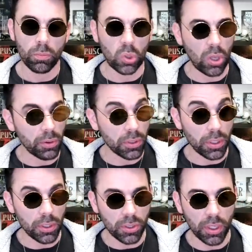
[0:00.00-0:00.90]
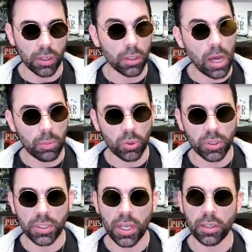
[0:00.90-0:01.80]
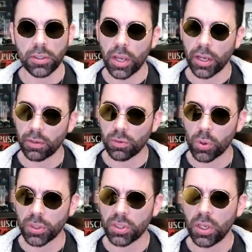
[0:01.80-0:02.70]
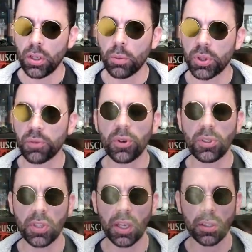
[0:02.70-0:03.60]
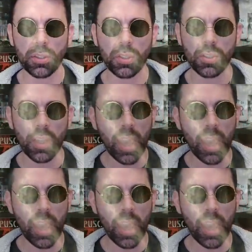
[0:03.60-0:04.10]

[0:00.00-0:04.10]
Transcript: We'll go into this in a lot more detail in a second, of course, but the first thing is to see a